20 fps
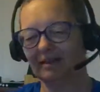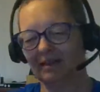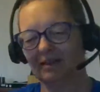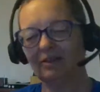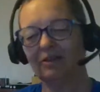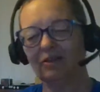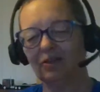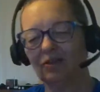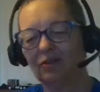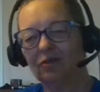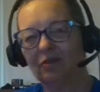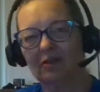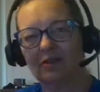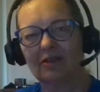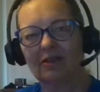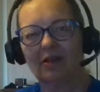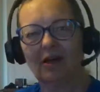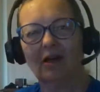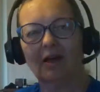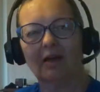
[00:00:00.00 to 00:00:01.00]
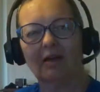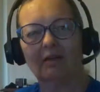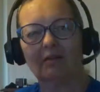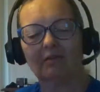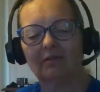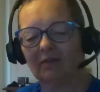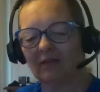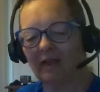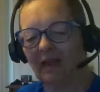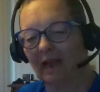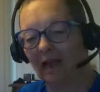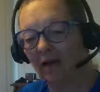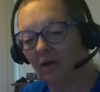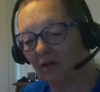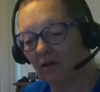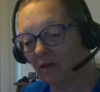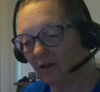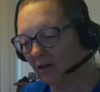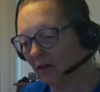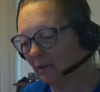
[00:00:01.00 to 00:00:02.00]
And just trust God for the
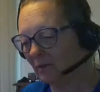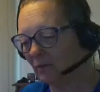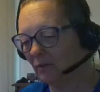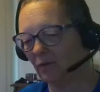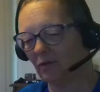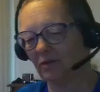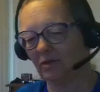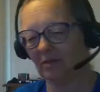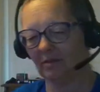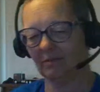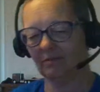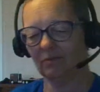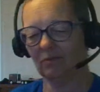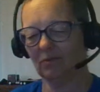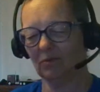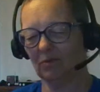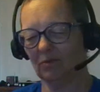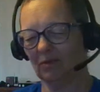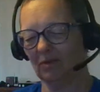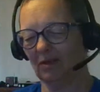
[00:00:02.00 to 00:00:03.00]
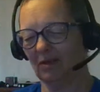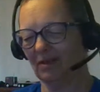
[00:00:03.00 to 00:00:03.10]
outcome, trust him for